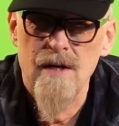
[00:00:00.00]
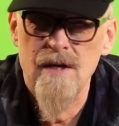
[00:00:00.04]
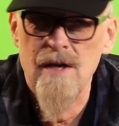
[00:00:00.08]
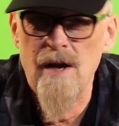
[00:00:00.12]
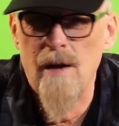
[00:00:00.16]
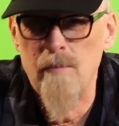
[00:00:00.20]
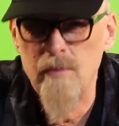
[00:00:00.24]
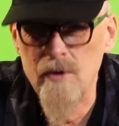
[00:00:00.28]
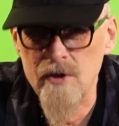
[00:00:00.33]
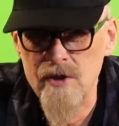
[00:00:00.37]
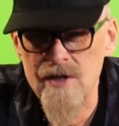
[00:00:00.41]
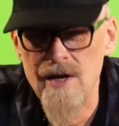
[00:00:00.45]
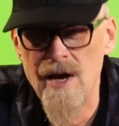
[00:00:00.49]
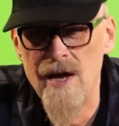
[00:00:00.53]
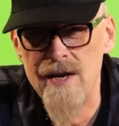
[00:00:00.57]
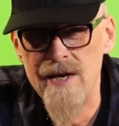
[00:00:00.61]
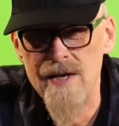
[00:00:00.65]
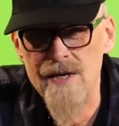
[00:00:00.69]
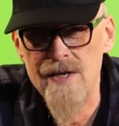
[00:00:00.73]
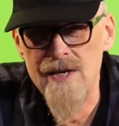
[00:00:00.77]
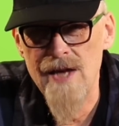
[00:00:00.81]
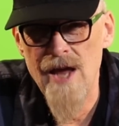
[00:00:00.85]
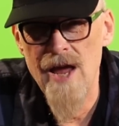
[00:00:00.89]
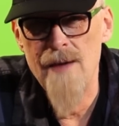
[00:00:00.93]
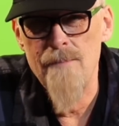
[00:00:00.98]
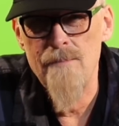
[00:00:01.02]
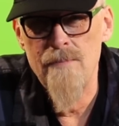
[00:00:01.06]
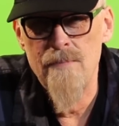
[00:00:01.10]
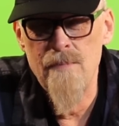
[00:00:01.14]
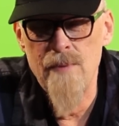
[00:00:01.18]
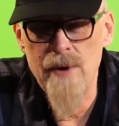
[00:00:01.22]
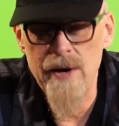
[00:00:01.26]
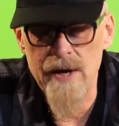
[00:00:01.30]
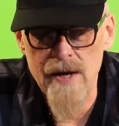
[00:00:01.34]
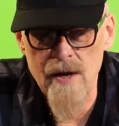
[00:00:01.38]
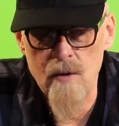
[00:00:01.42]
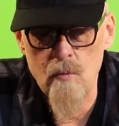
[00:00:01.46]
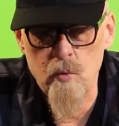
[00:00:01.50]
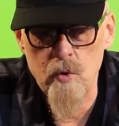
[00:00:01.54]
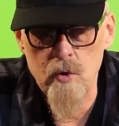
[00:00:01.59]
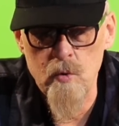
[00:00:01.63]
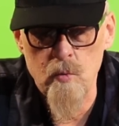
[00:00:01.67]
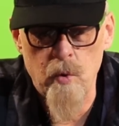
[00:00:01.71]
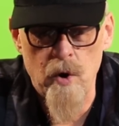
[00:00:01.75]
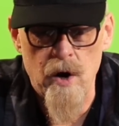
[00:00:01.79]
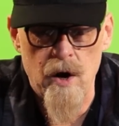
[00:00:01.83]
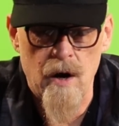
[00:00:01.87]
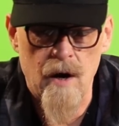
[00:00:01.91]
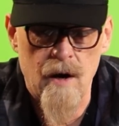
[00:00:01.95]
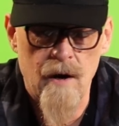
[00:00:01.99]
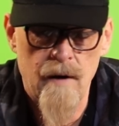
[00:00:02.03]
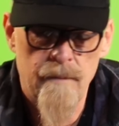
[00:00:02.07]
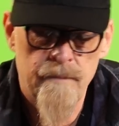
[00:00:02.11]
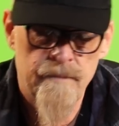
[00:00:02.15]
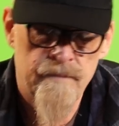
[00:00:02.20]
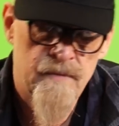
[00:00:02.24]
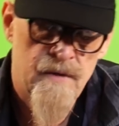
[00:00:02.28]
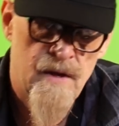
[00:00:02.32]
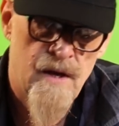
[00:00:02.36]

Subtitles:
double-sided tape, but it would work.